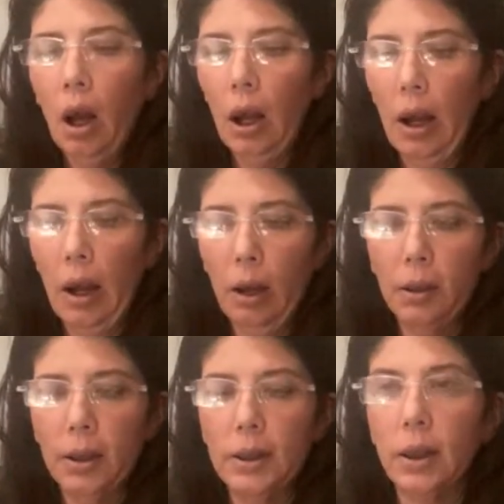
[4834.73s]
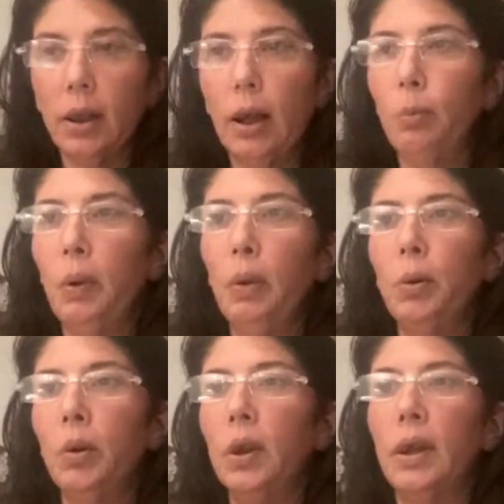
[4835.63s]
Because a lot of
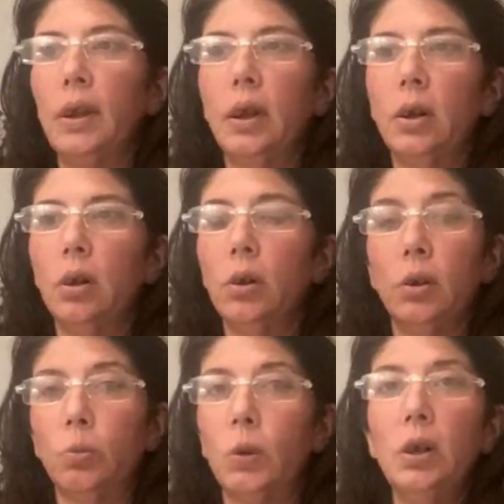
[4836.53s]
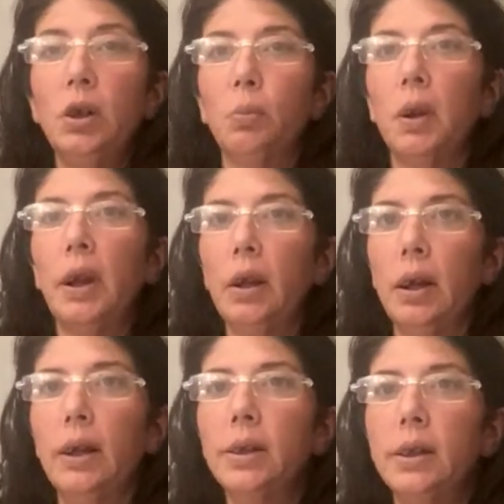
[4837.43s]
people, they'll run your
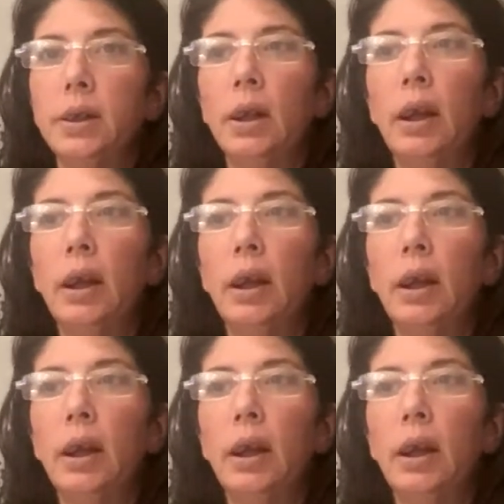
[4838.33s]
playlist.